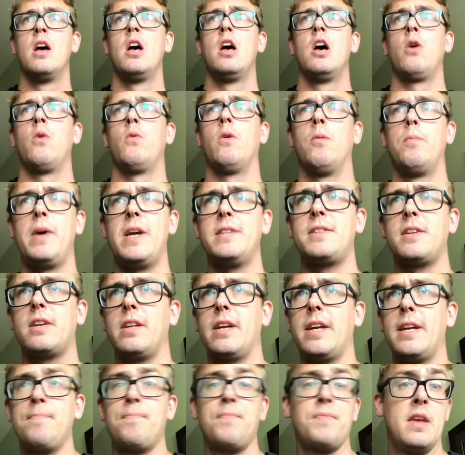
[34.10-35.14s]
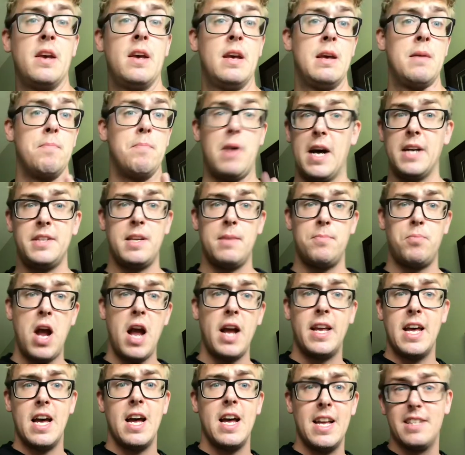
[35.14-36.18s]
Well, basically, bicep
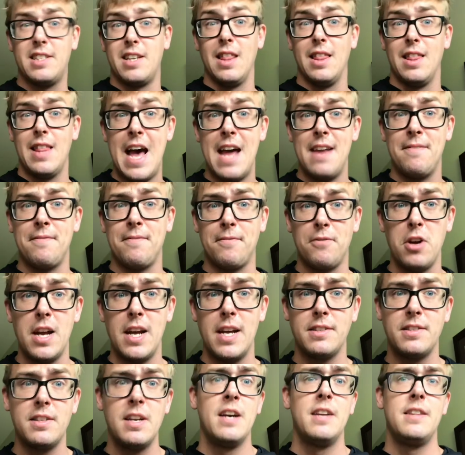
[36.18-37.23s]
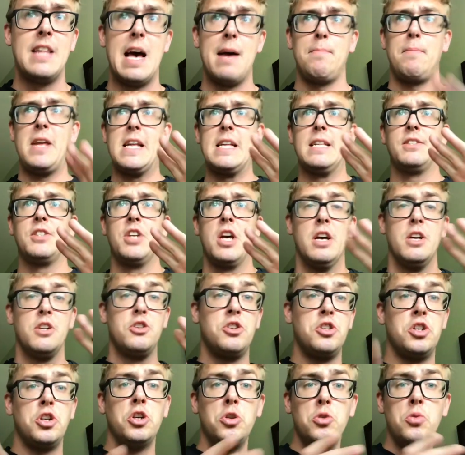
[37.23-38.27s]
brachii is a Latin phrase that means
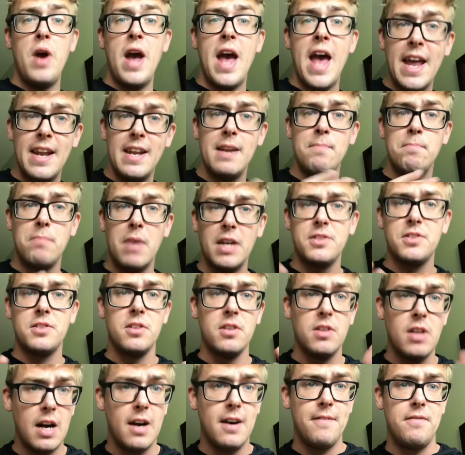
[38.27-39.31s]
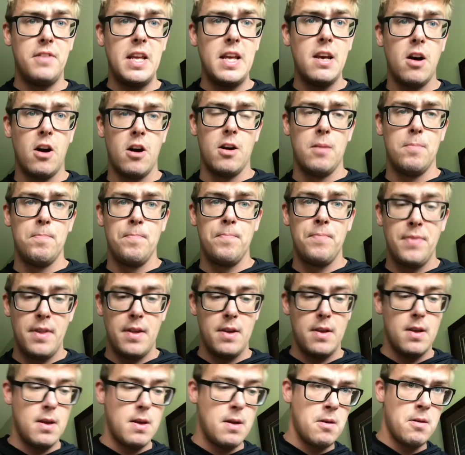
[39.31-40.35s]
two-headed muscle of the arm.
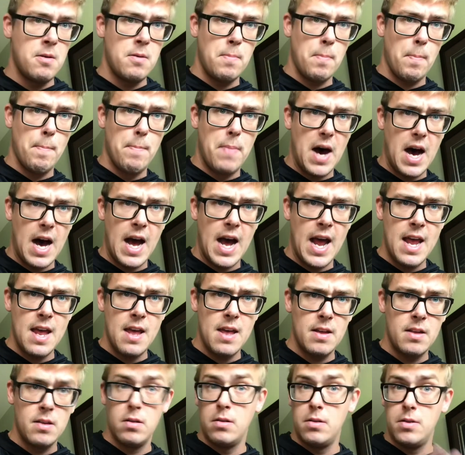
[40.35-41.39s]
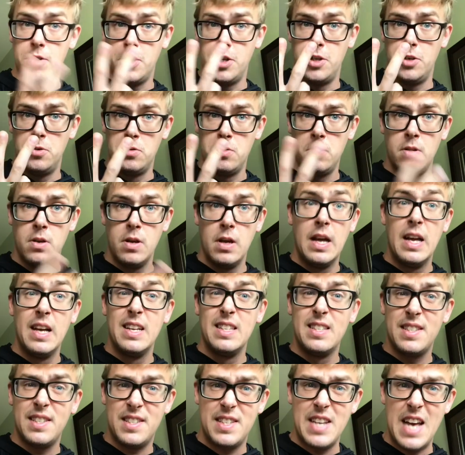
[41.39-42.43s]
Bi, two,
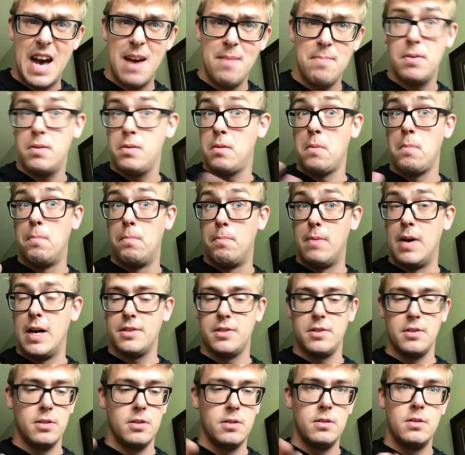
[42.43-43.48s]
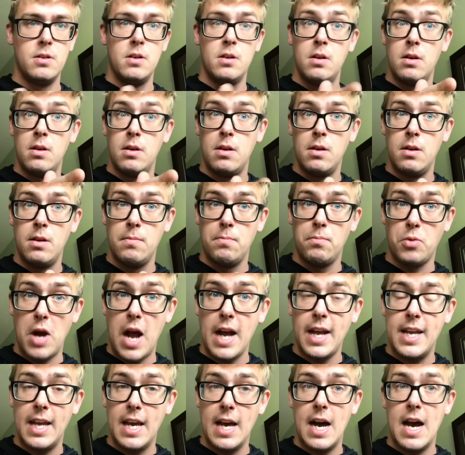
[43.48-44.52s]
sep, muscle,
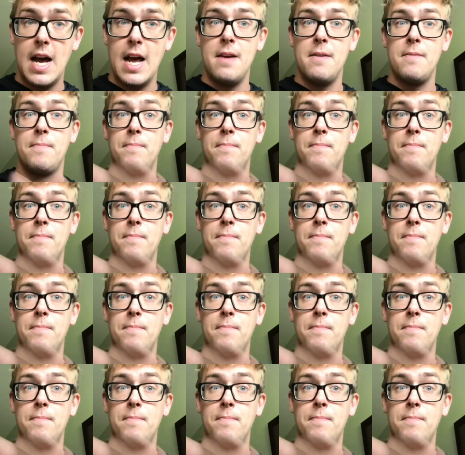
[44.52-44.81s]
brachii,